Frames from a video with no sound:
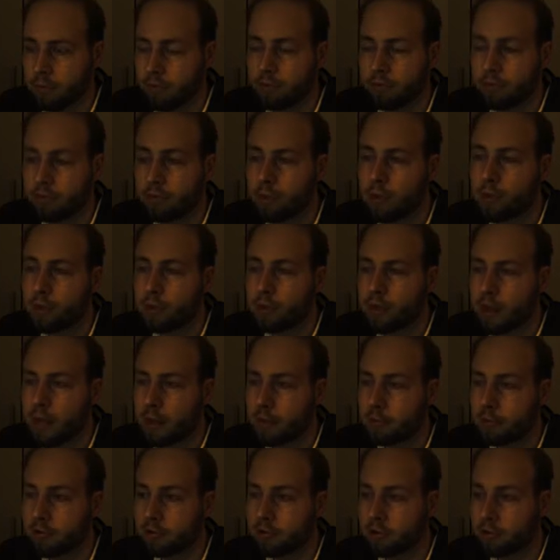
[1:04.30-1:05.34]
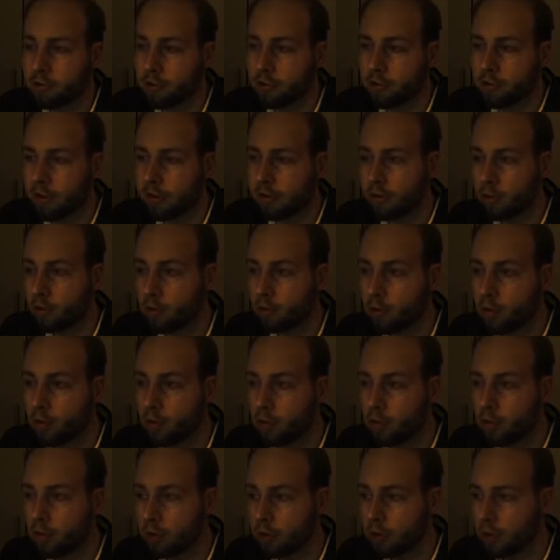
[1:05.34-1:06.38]
Through the aperture in the
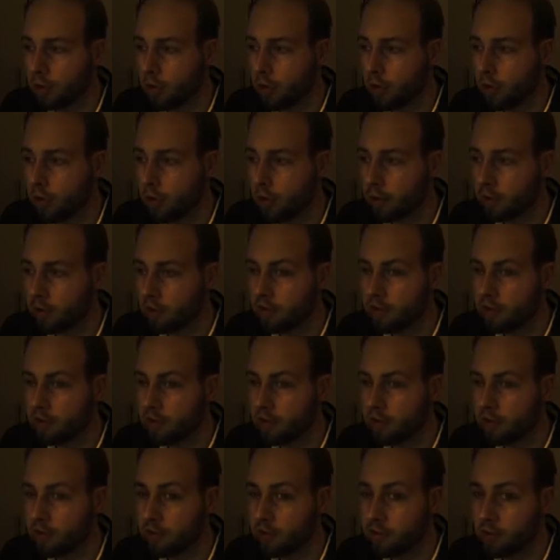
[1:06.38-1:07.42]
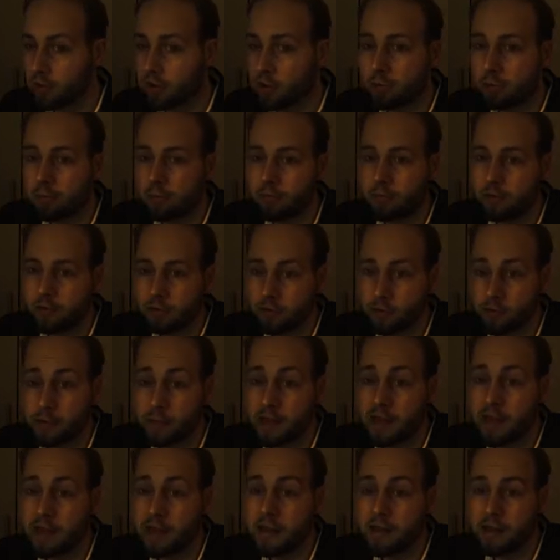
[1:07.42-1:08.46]
wall, I could see the top of a
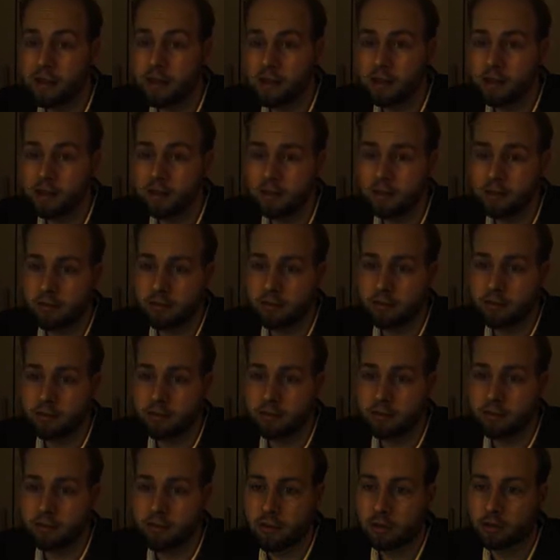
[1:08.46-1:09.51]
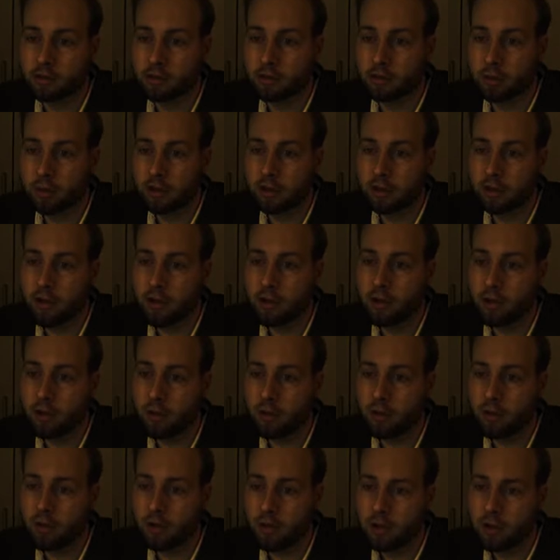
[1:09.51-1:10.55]
tree, touched with
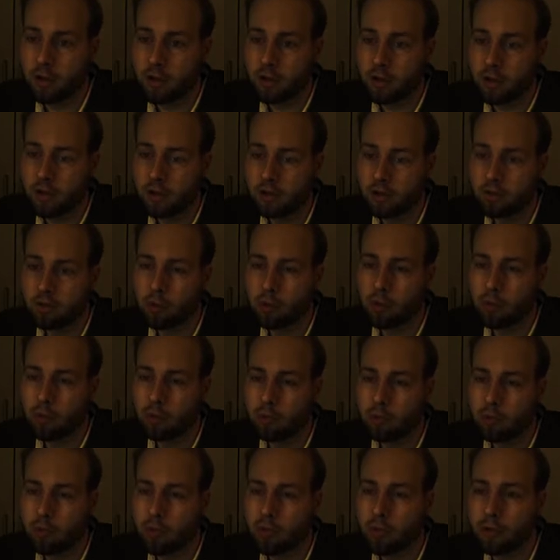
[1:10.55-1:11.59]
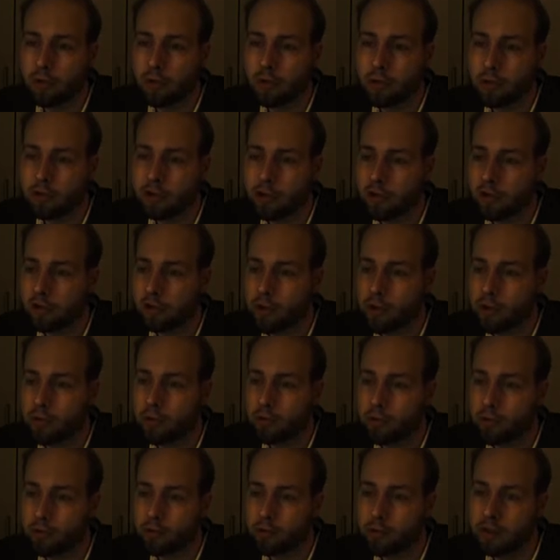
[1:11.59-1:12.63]
gold and the warm blue of a
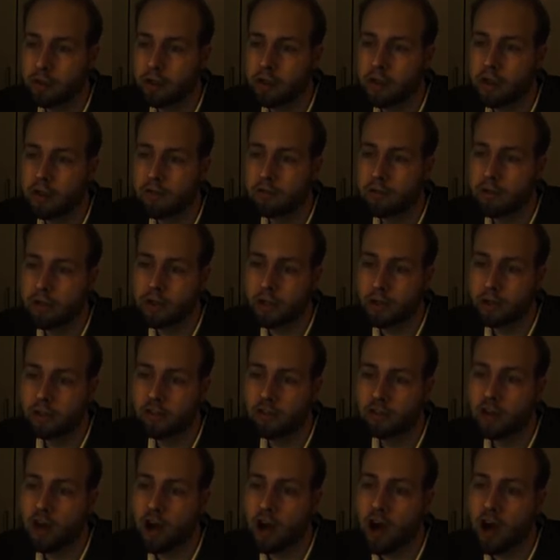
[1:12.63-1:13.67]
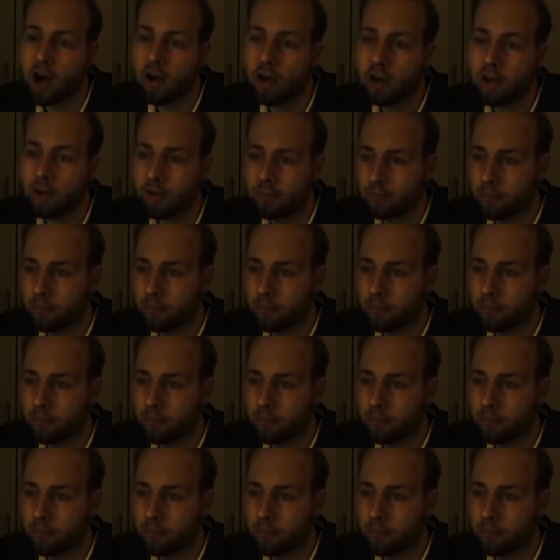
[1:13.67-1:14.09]
tranquil evening sky.